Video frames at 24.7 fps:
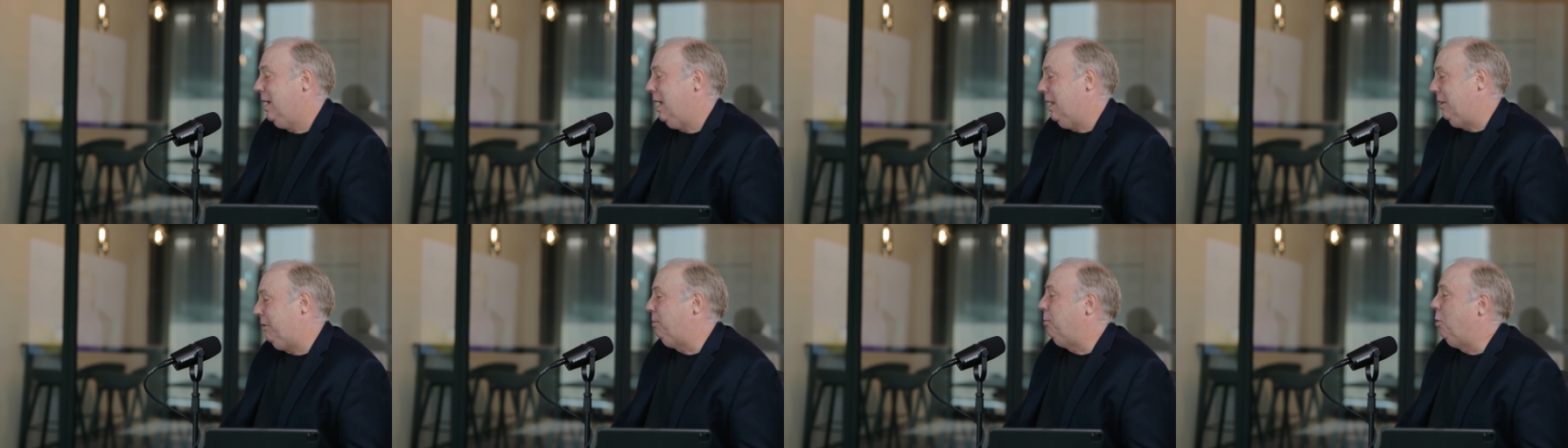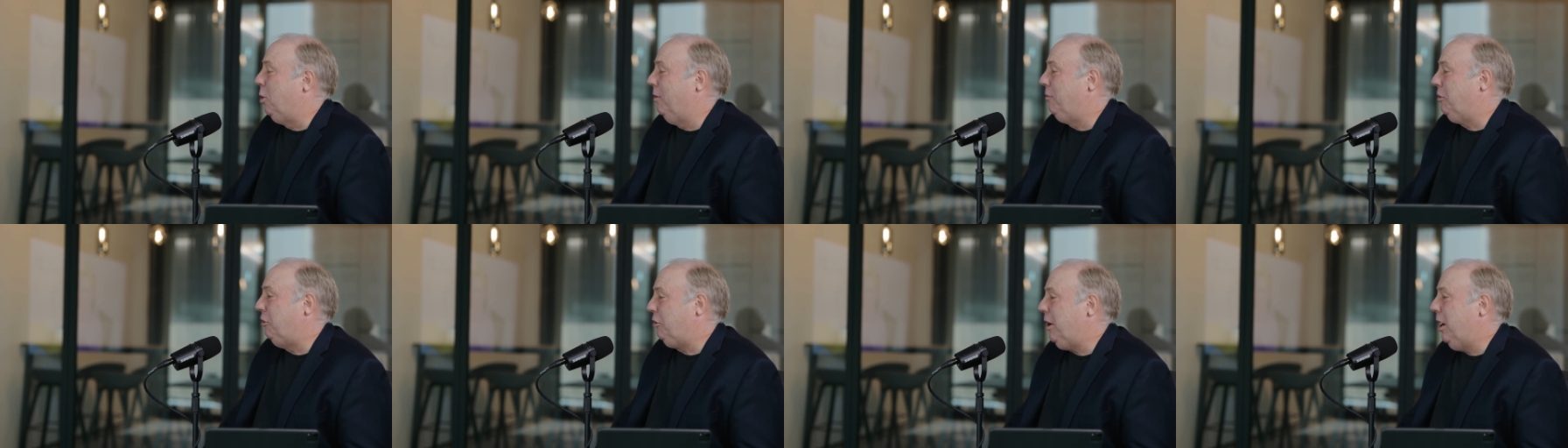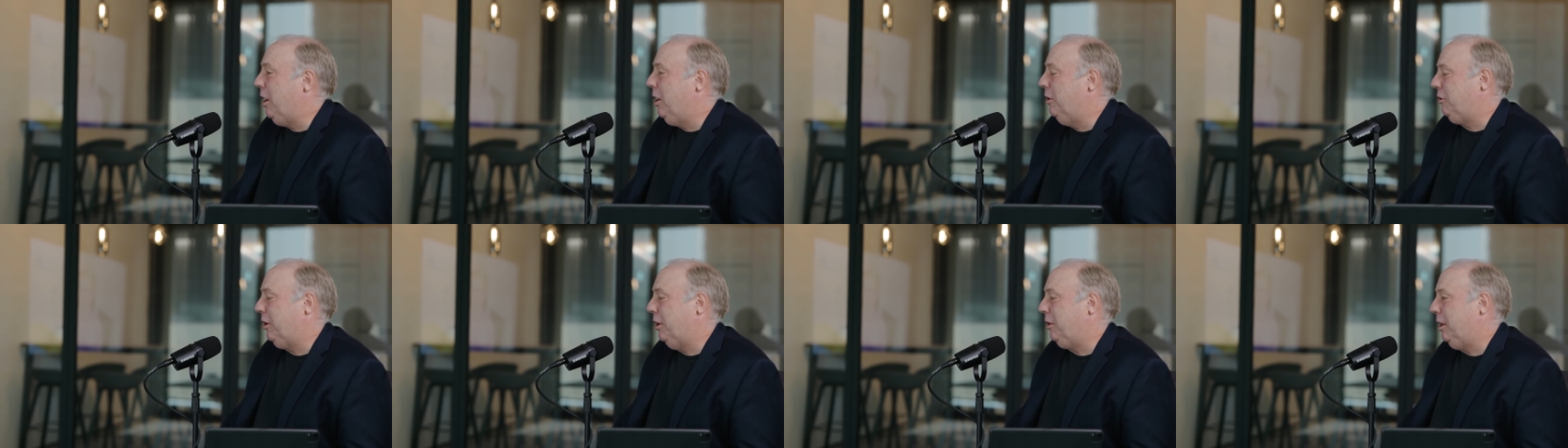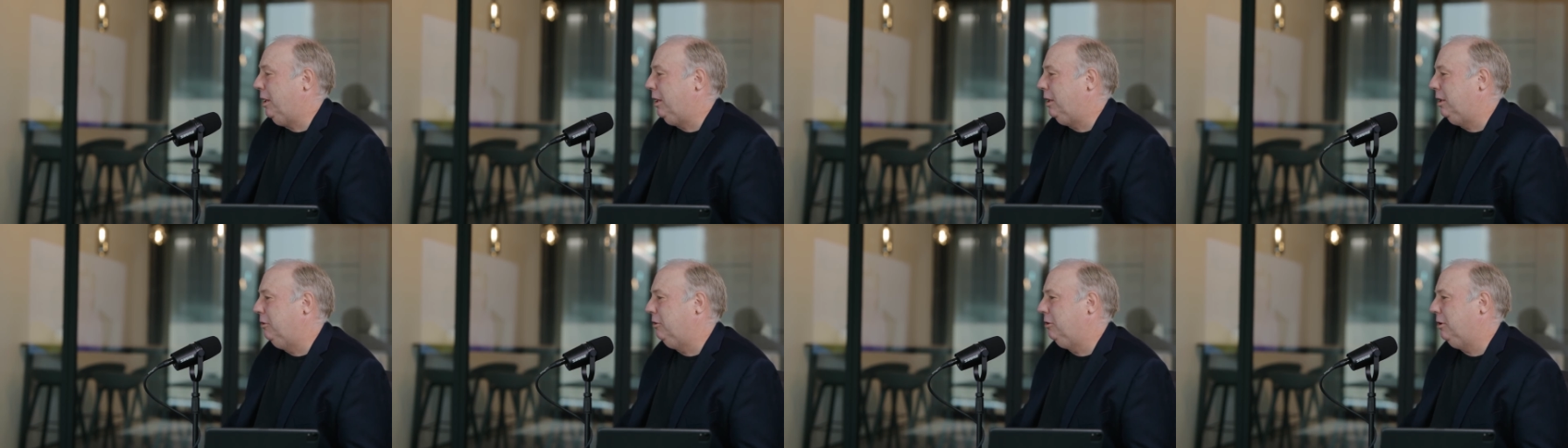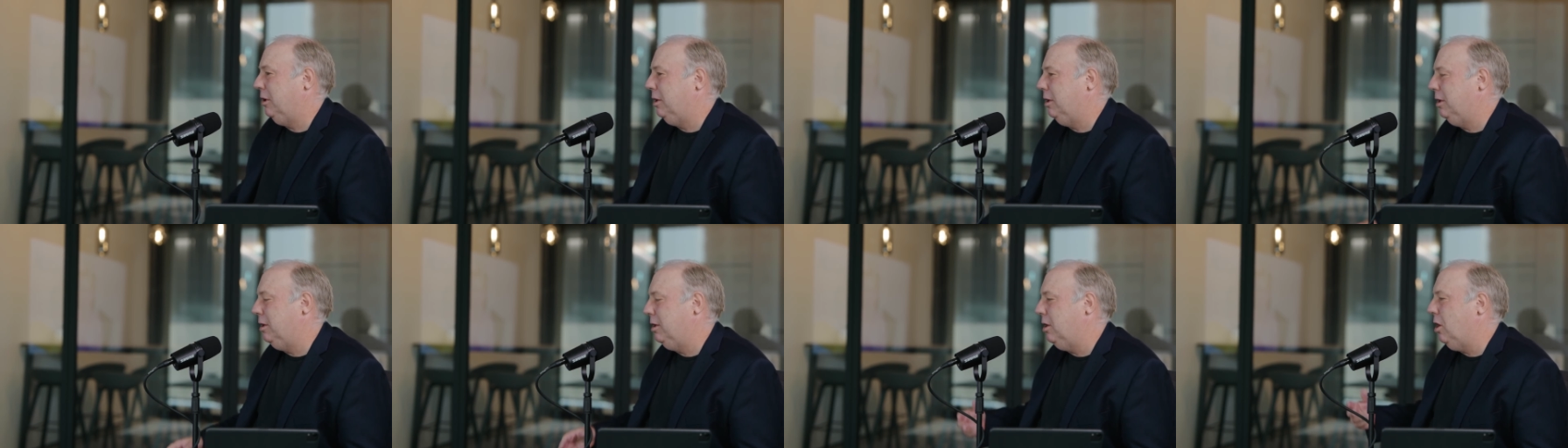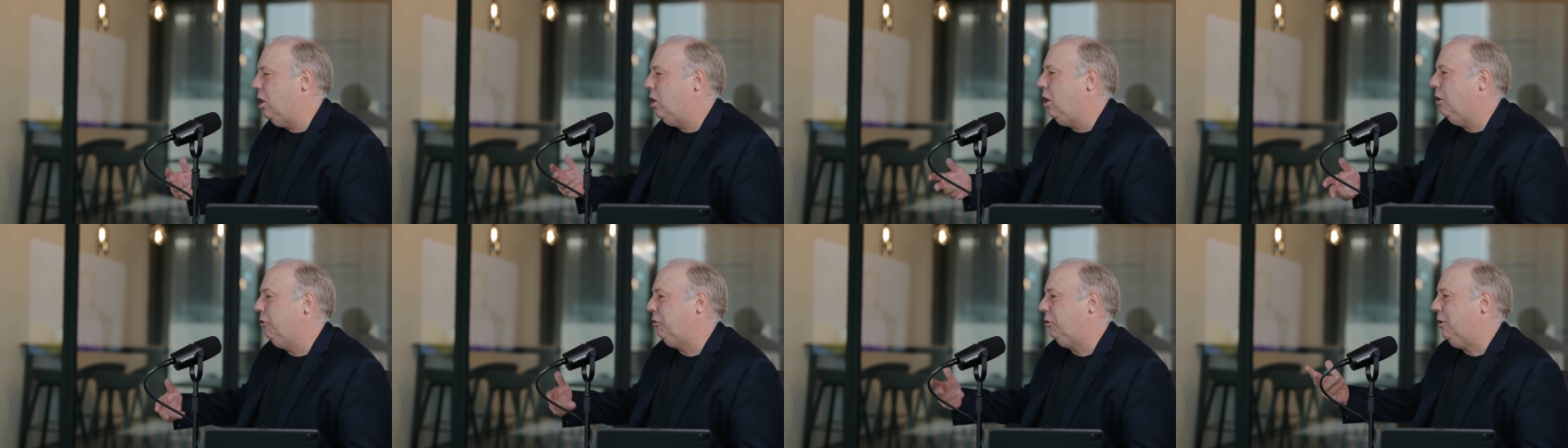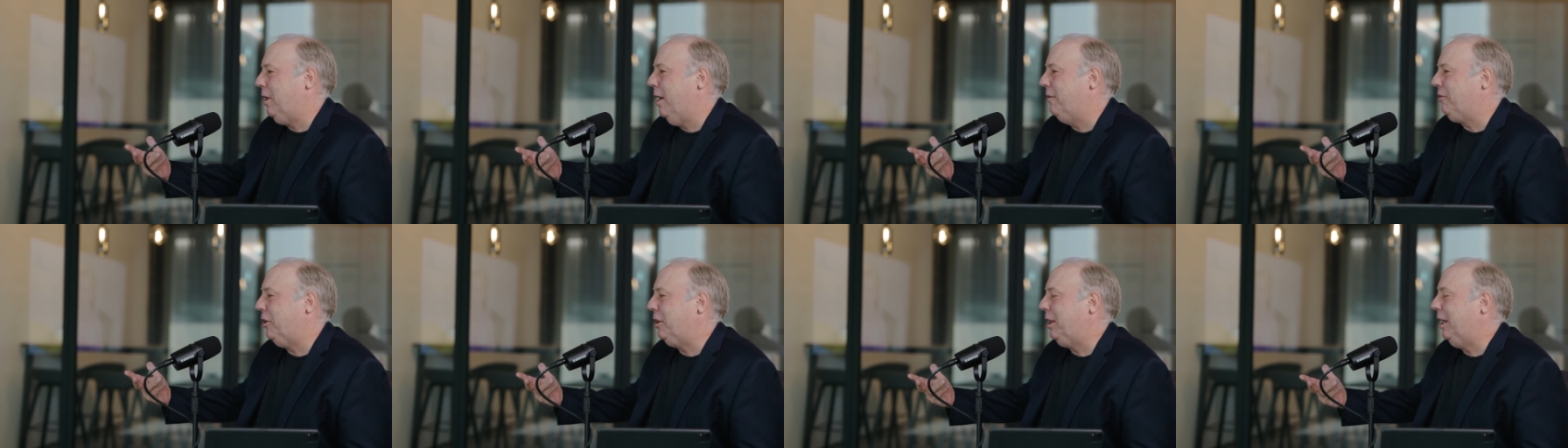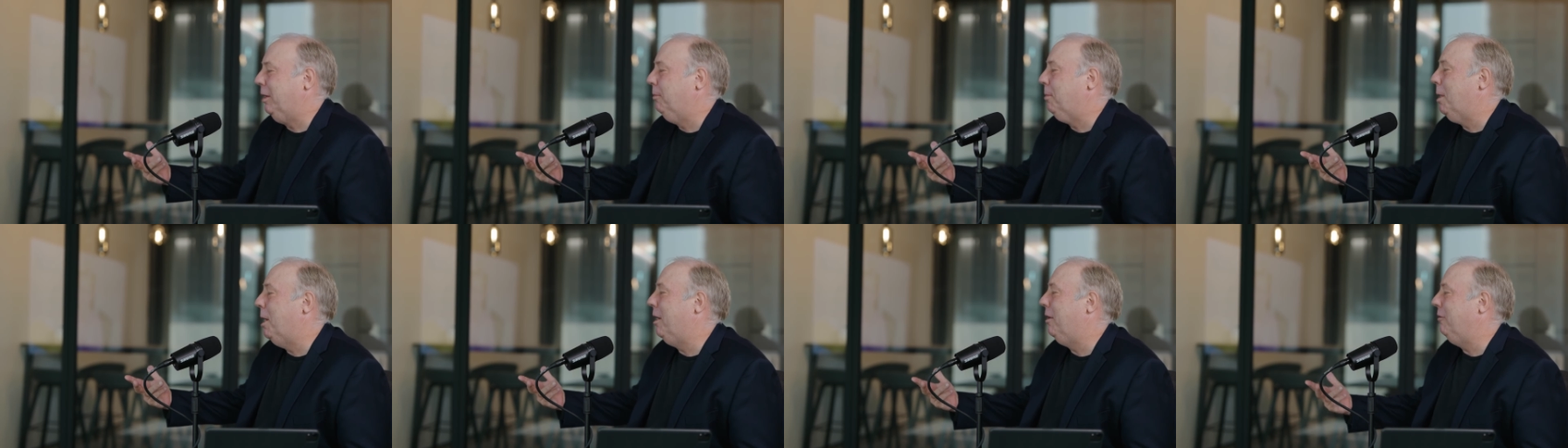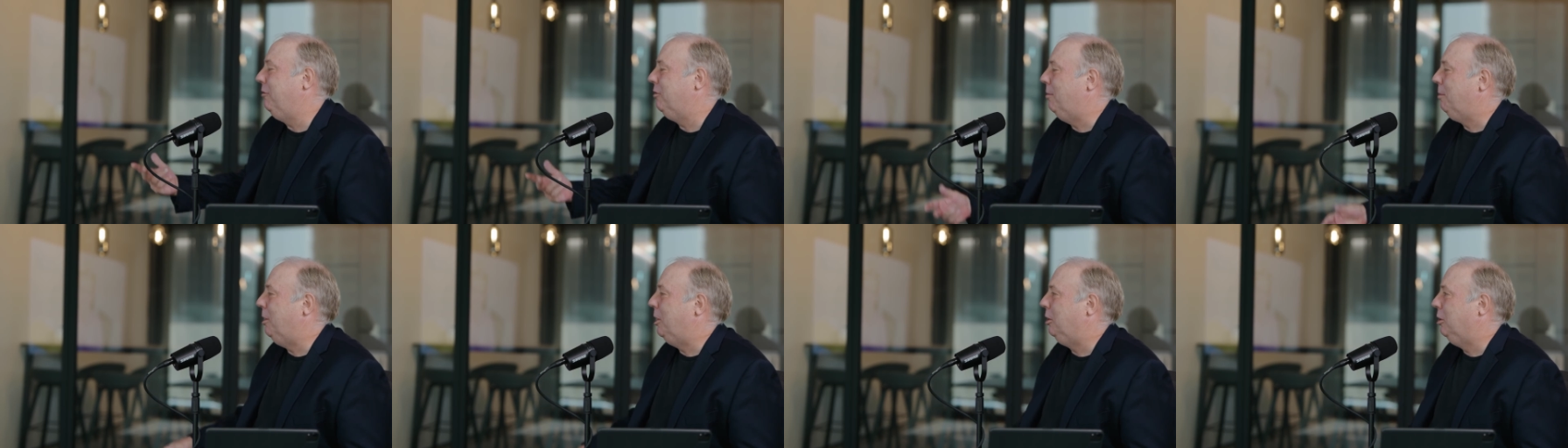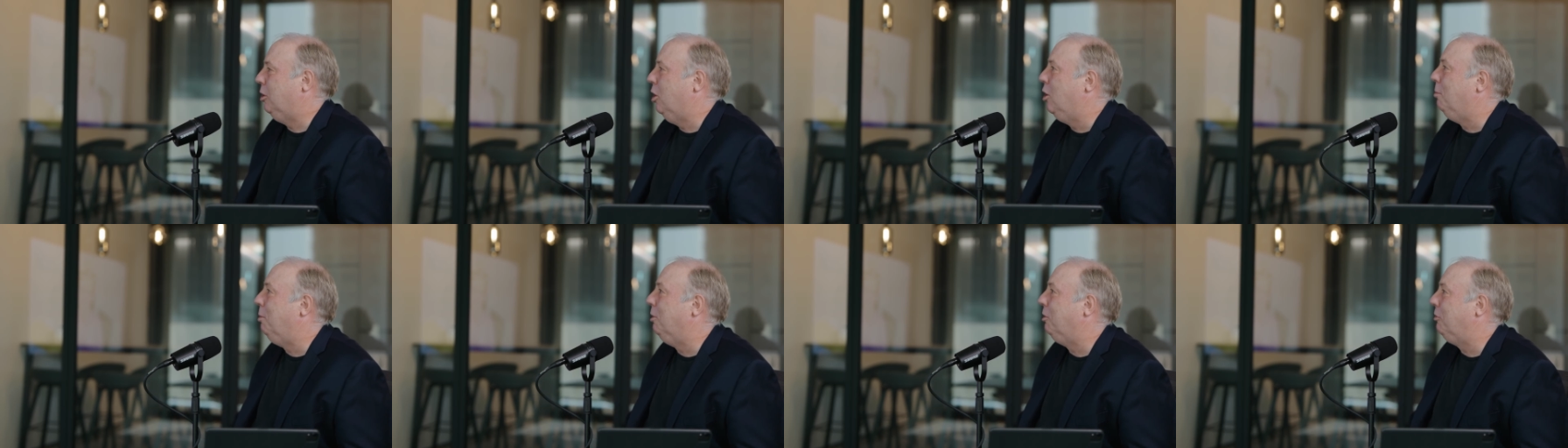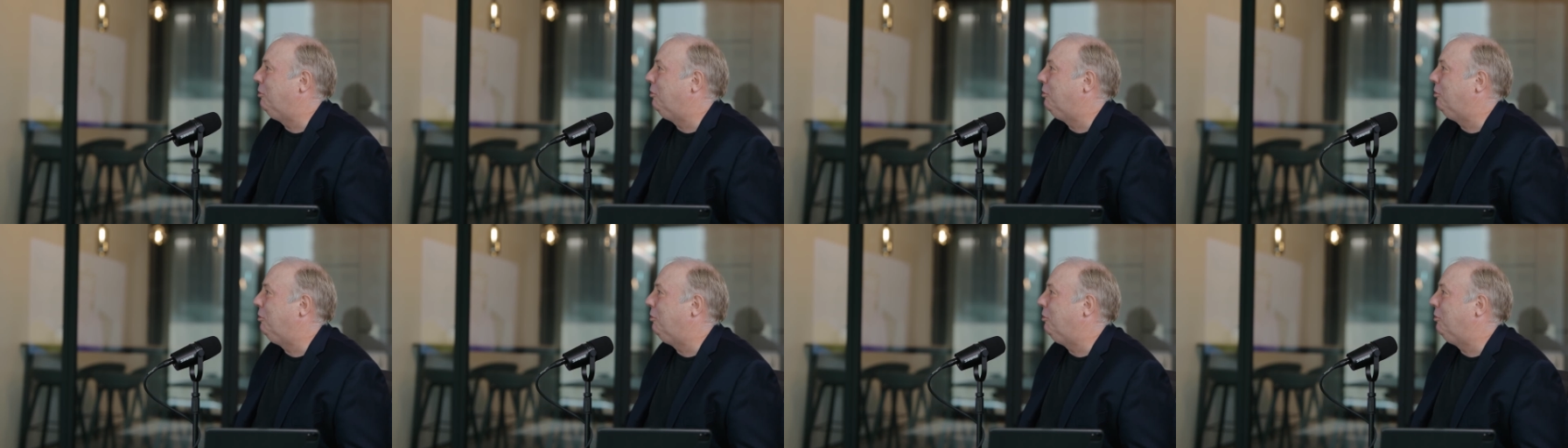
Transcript: it's more of a challenge, I think, because also you have to think about it from a global